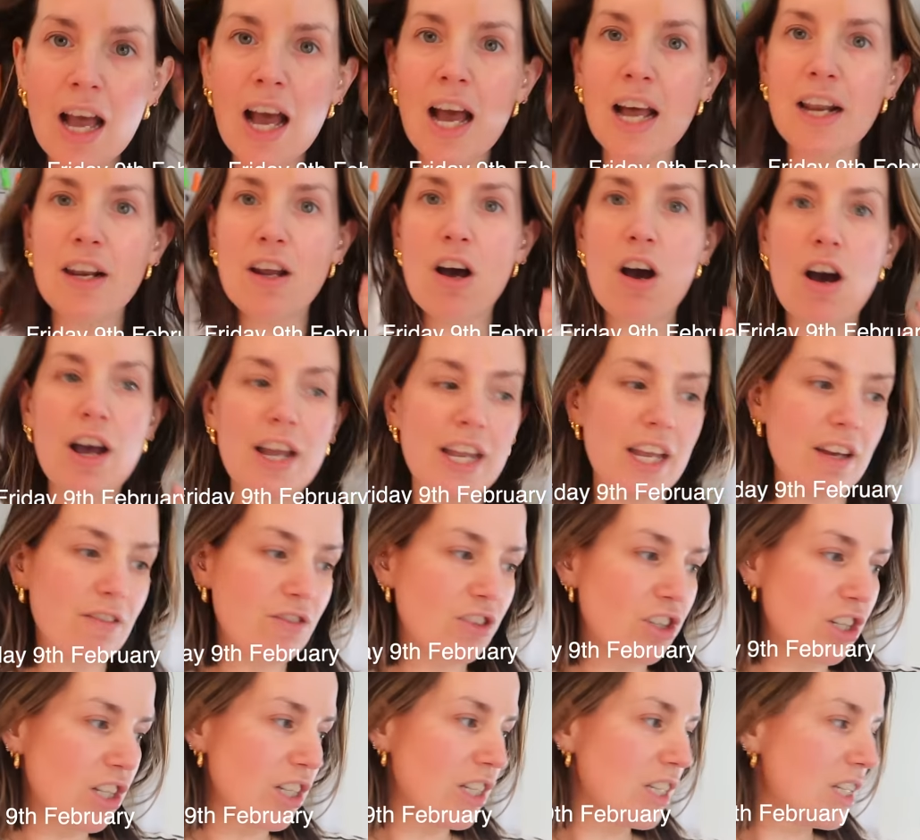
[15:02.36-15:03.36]
and I have
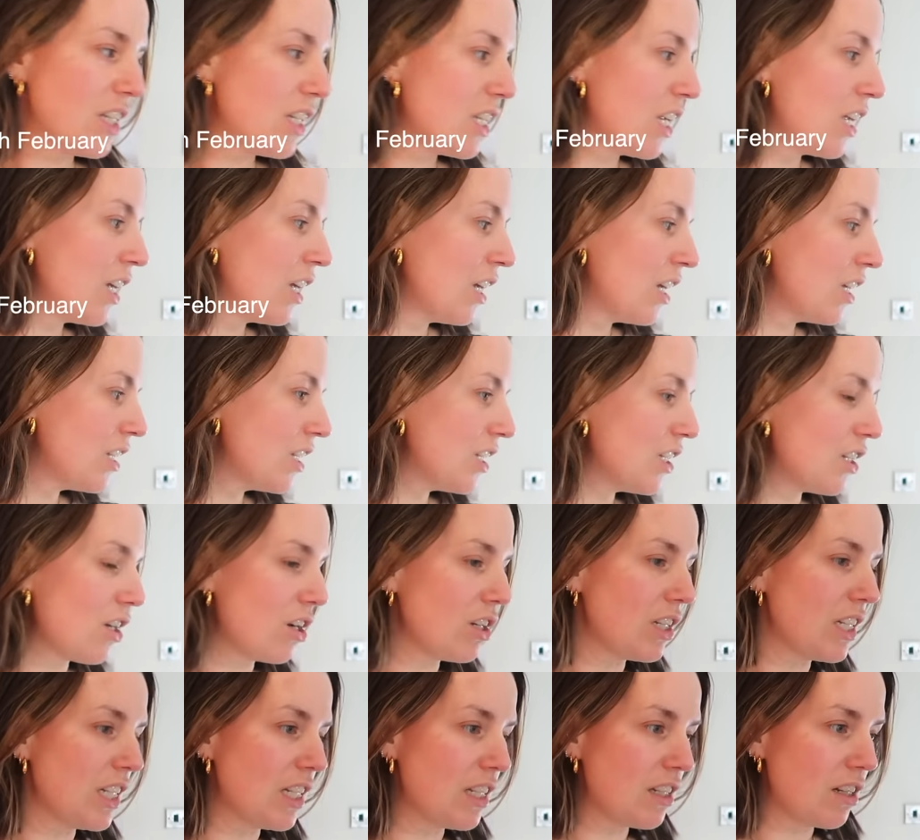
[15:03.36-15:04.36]
just
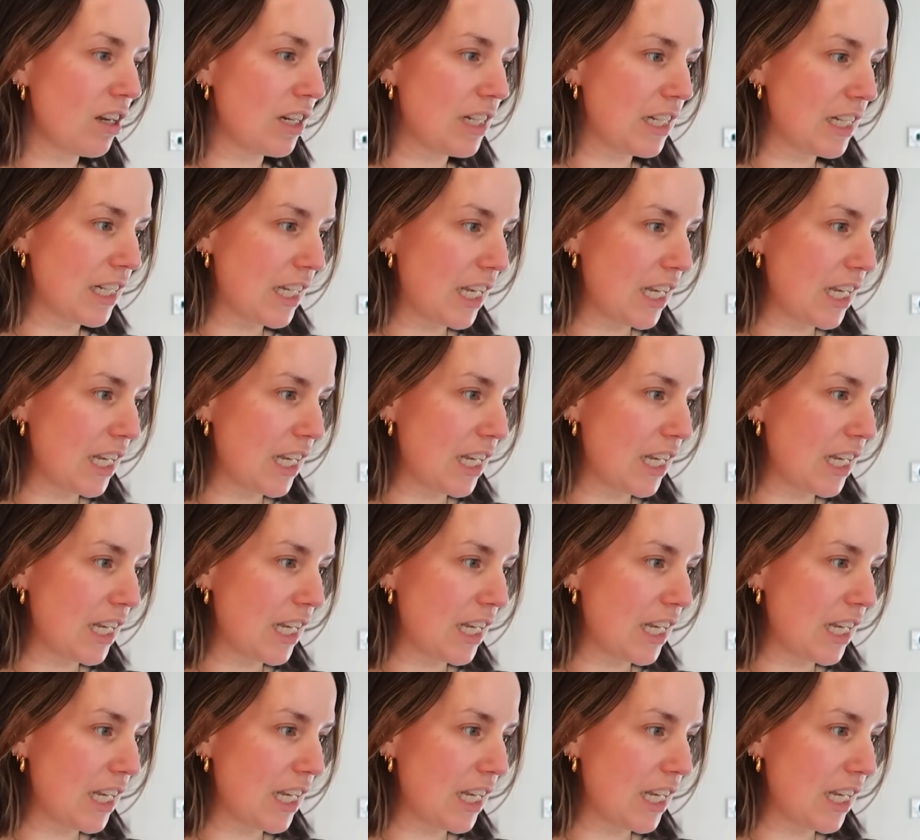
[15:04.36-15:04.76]
started to tidy the